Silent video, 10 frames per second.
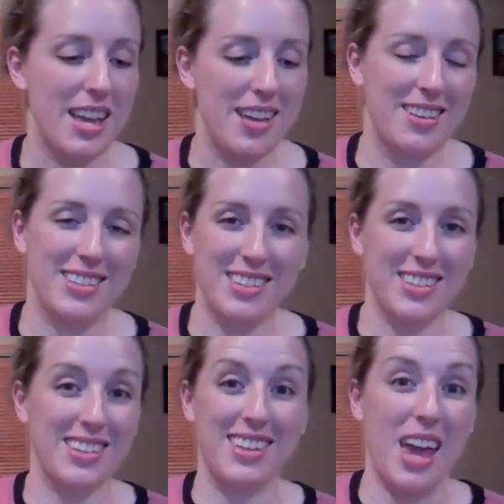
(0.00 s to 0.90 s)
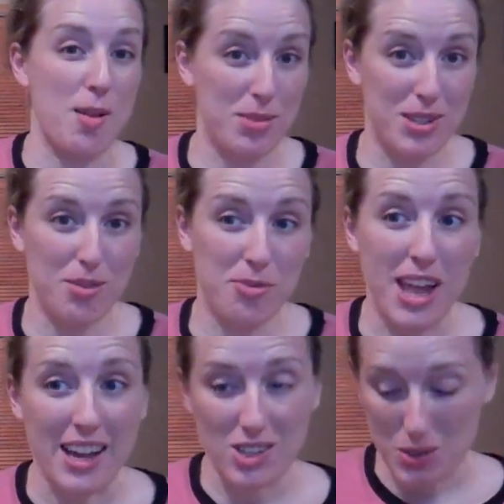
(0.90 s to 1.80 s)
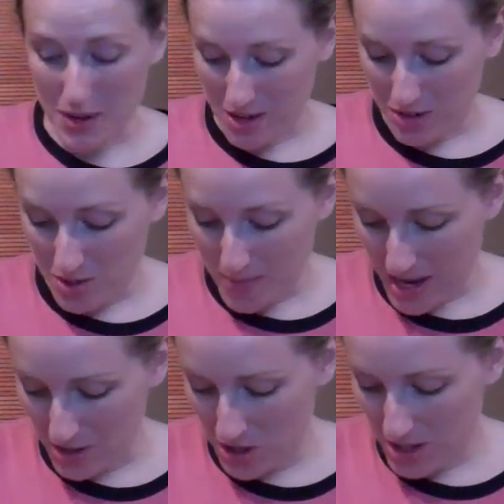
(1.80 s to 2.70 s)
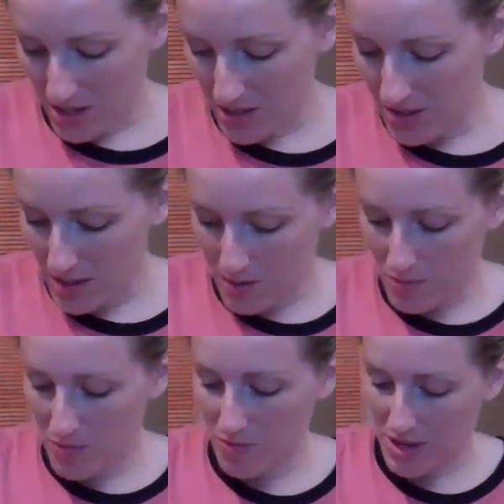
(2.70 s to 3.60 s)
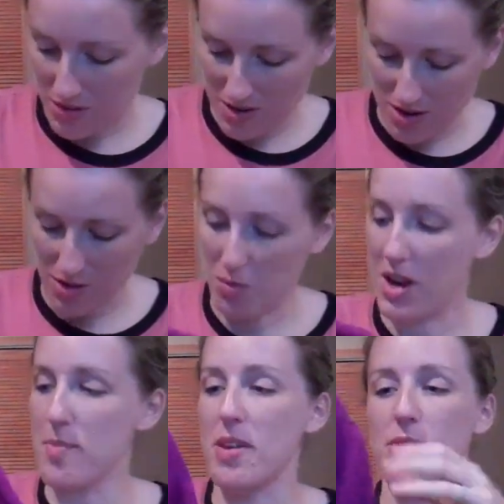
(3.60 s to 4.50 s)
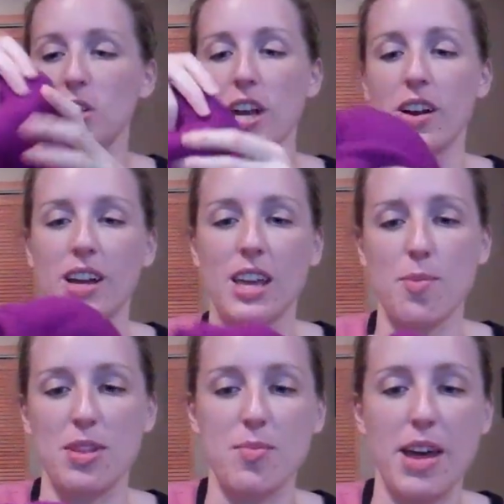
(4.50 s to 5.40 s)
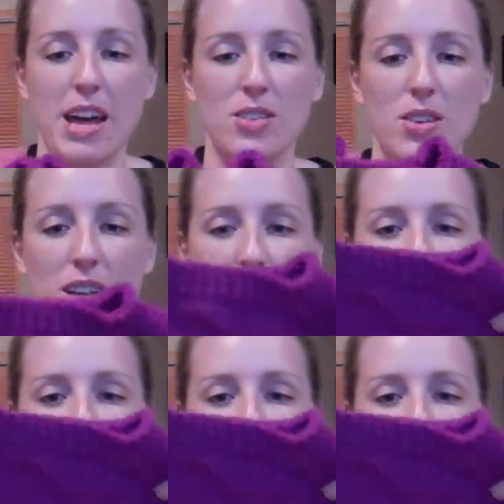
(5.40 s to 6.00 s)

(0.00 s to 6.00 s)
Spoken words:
is Gabe's Flax sweater to match them. Well, here, the one I made for Tara. I keep in the bag so I